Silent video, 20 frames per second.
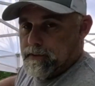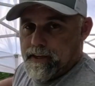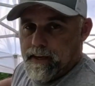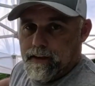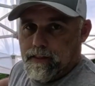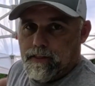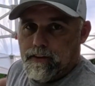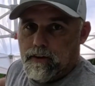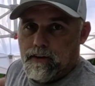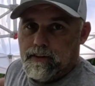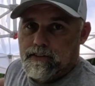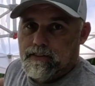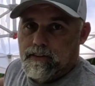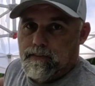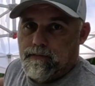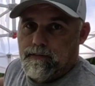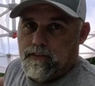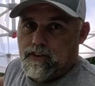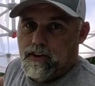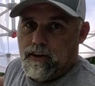to take 30
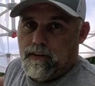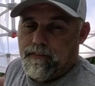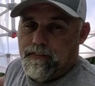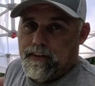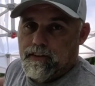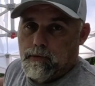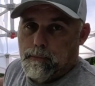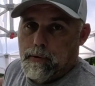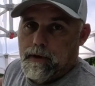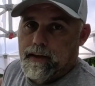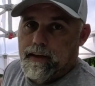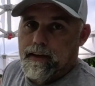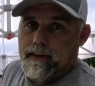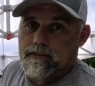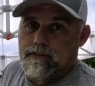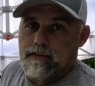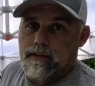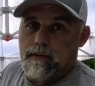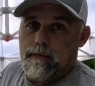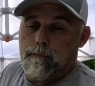cedar fence
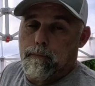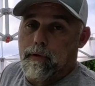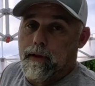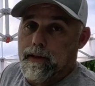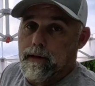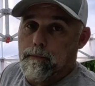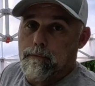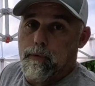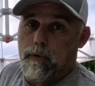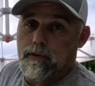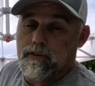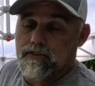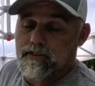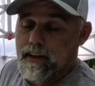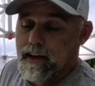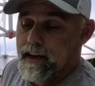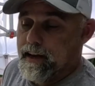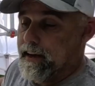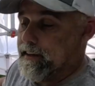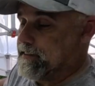pickets, plane them both
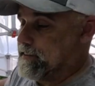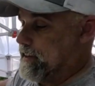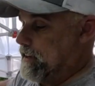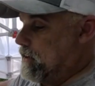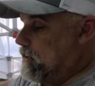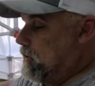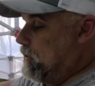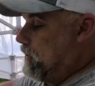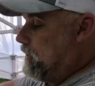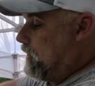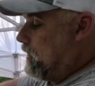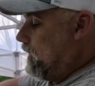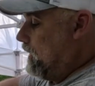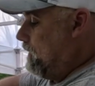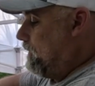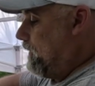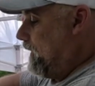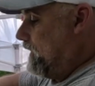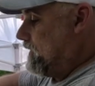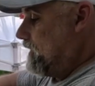sides, get a good
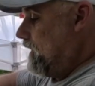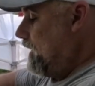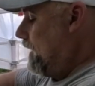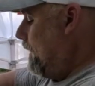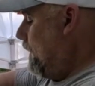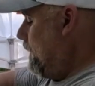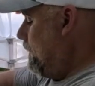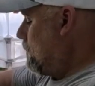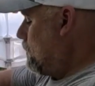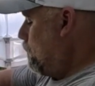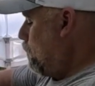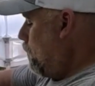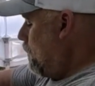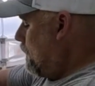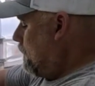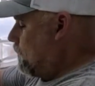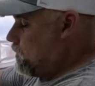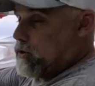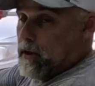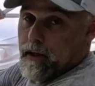clean face on each
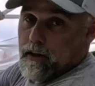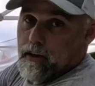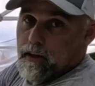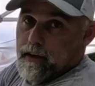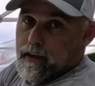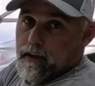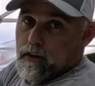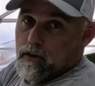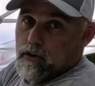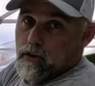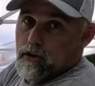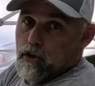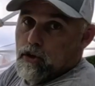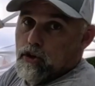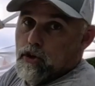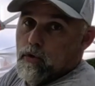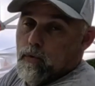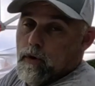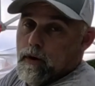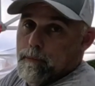one so that you can get a good
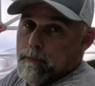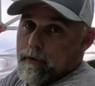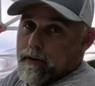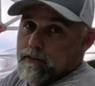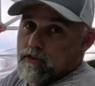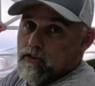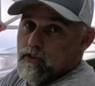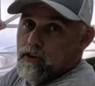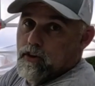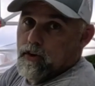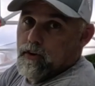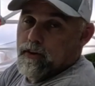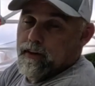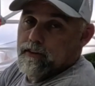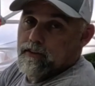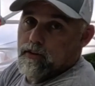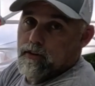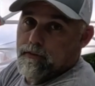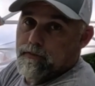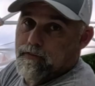glue up and securing
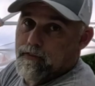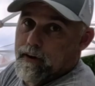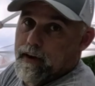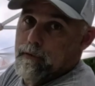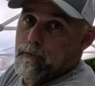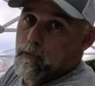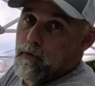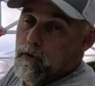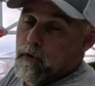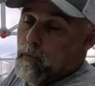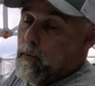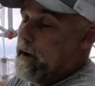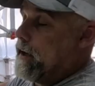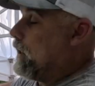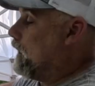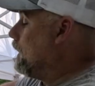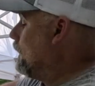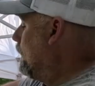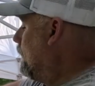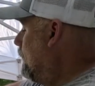it to the frame real
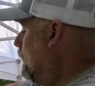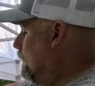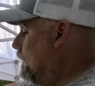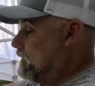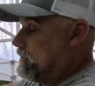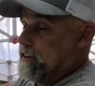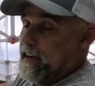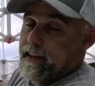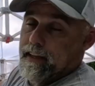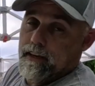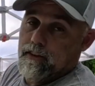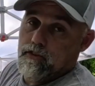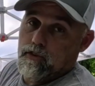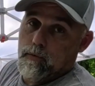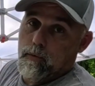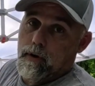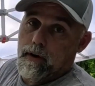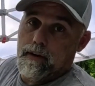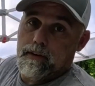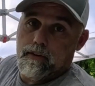well. Second is you
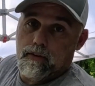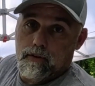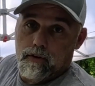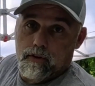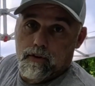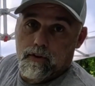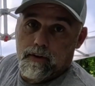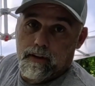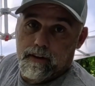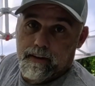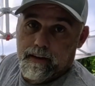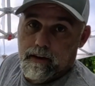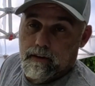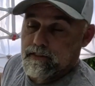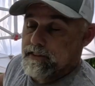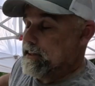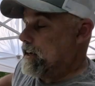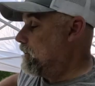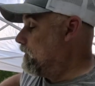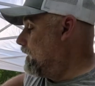want it to look good on the outside,